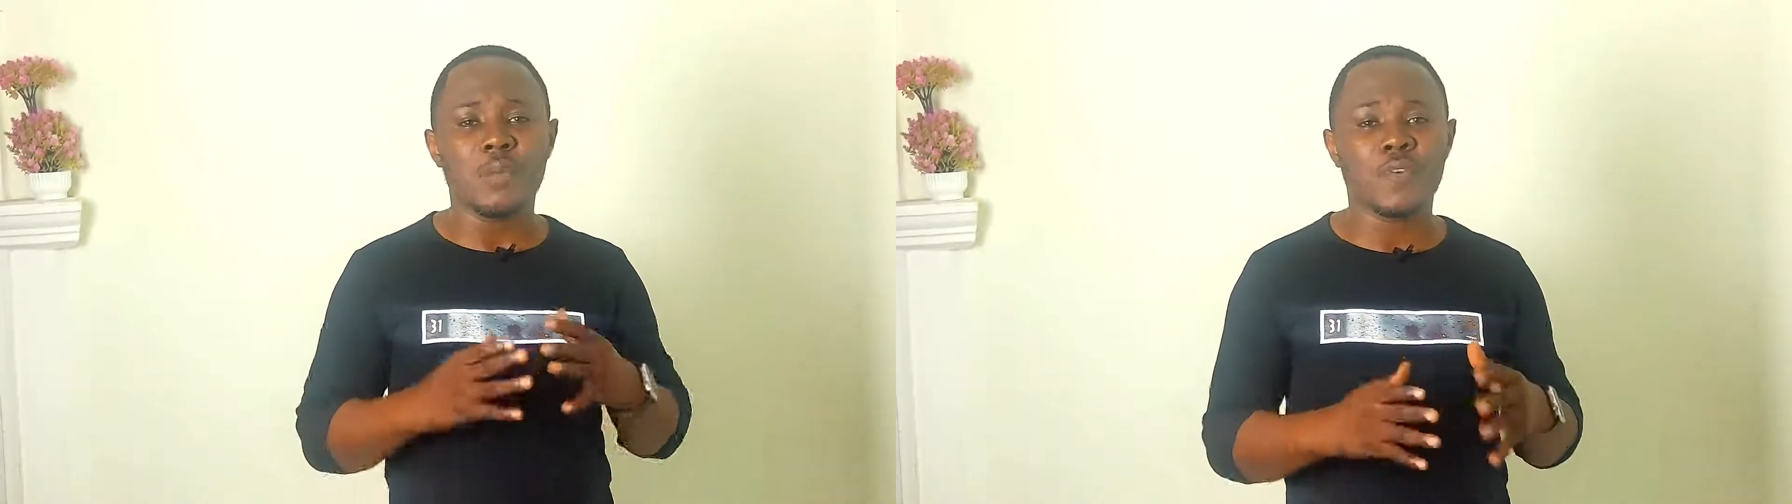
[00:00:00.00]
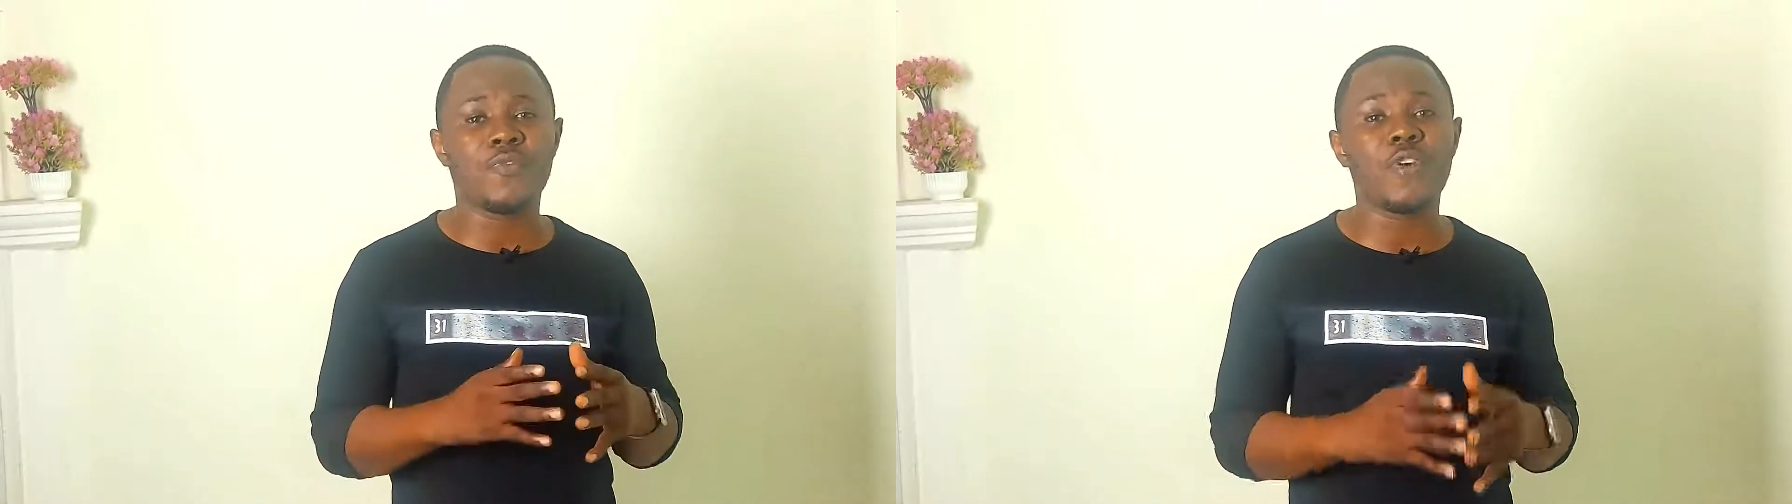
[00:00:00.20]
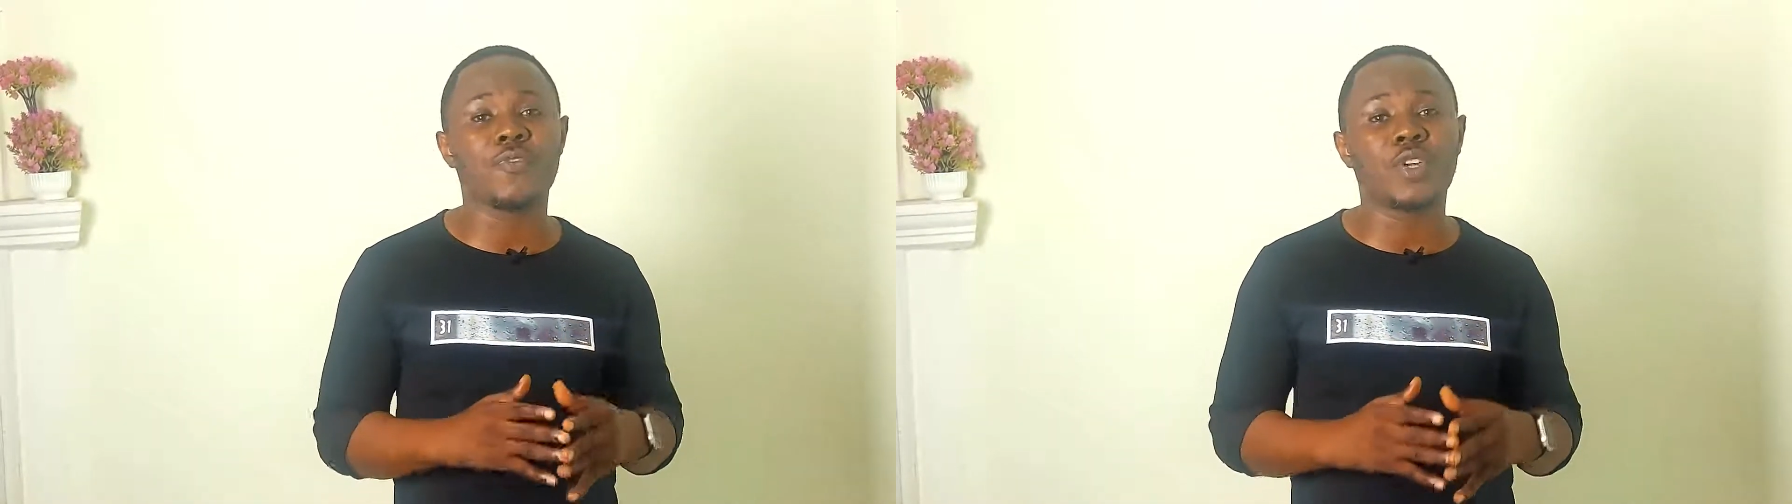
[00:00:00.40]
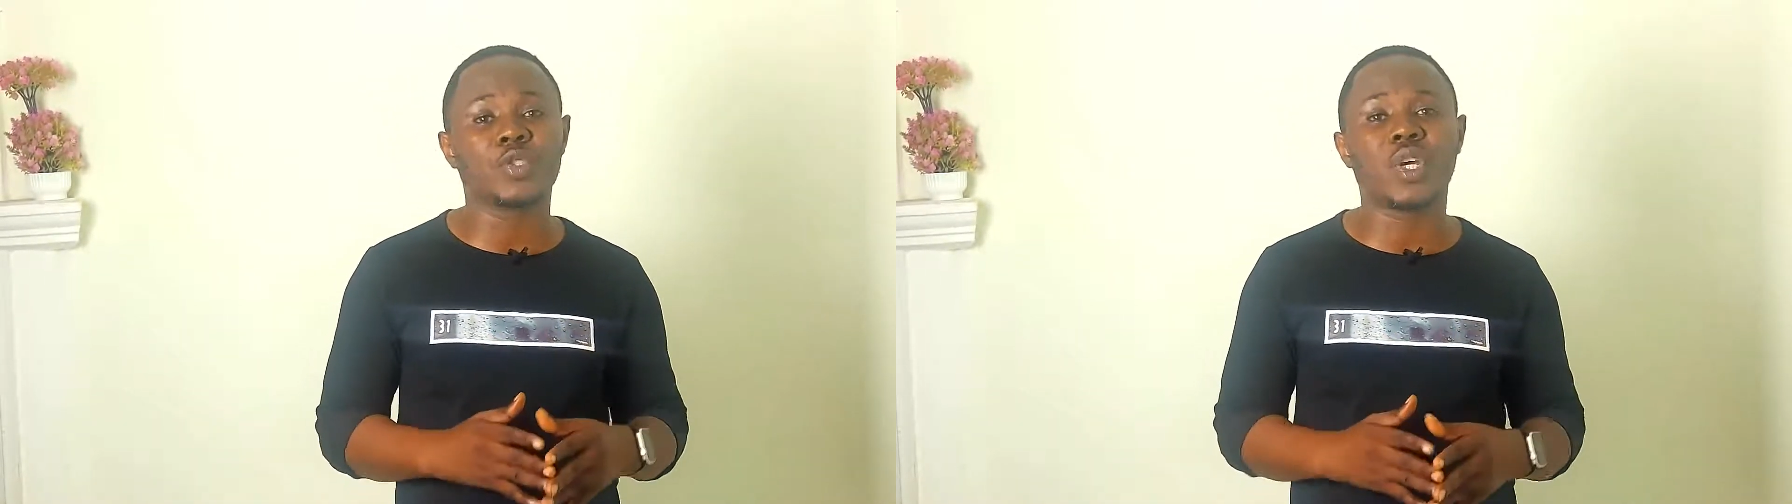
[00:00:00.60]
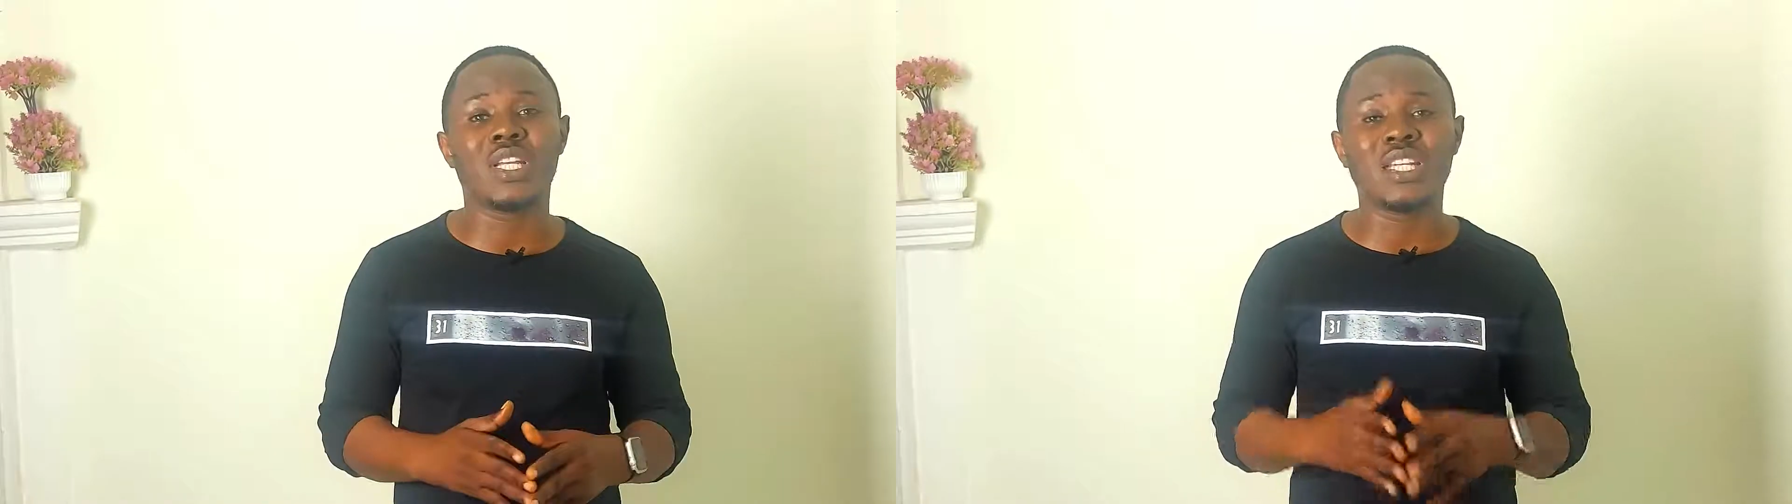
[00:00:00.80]
before
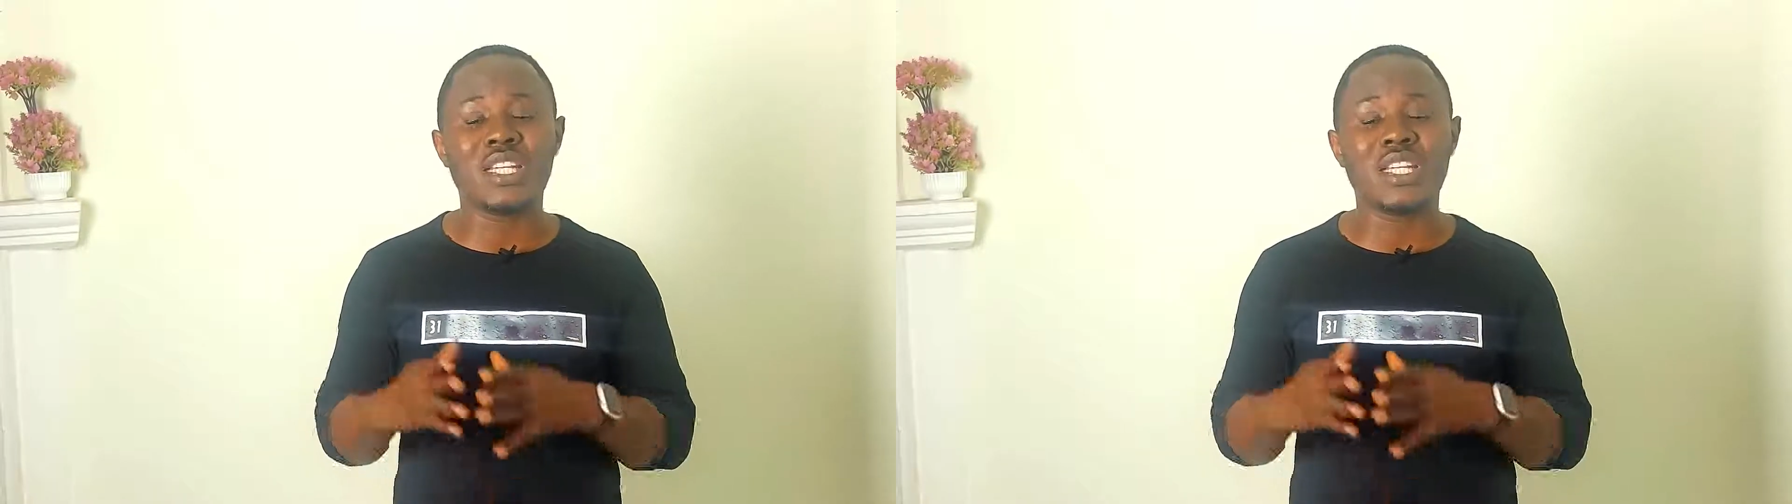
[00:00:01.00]
eventually